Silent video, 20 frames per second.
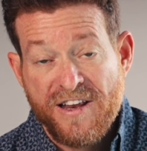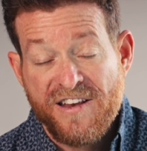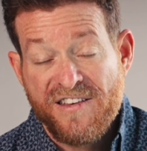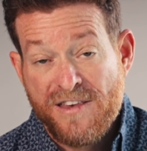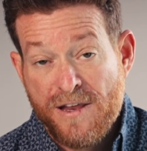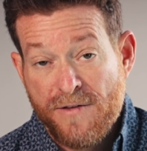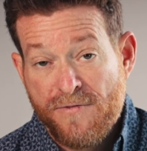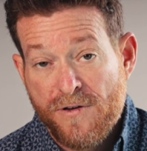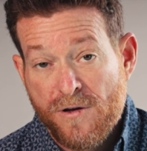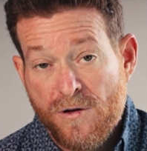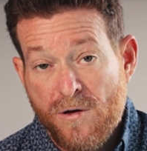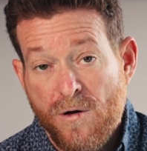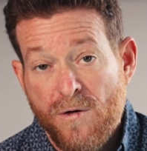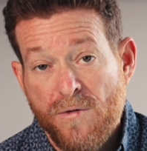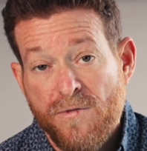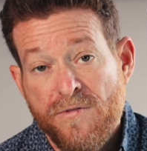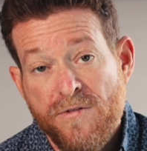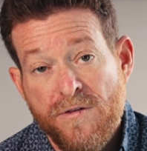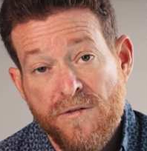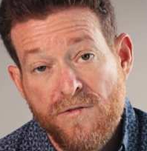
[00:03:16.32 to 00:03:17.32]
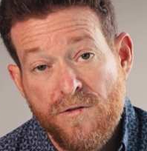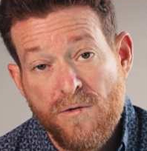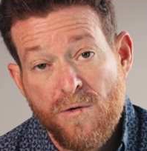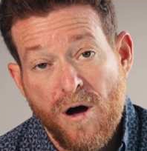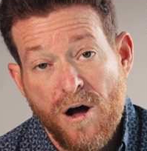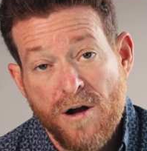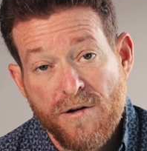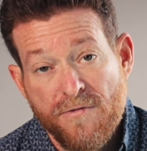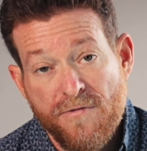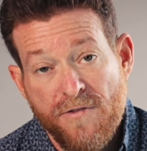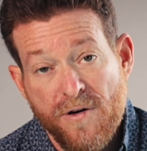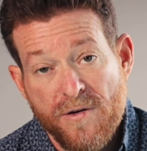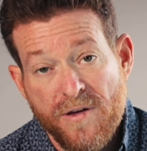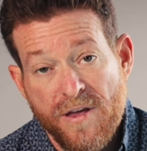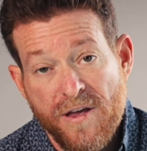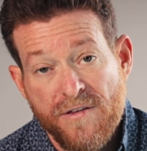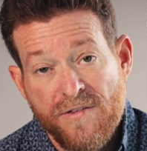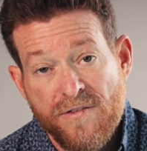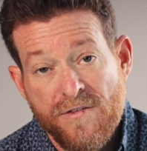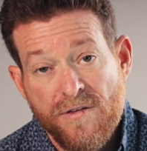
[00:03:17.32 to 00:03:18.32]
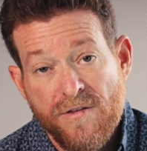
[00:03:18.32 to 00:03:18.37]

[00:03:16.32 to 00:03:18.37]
it difficult to do autofocus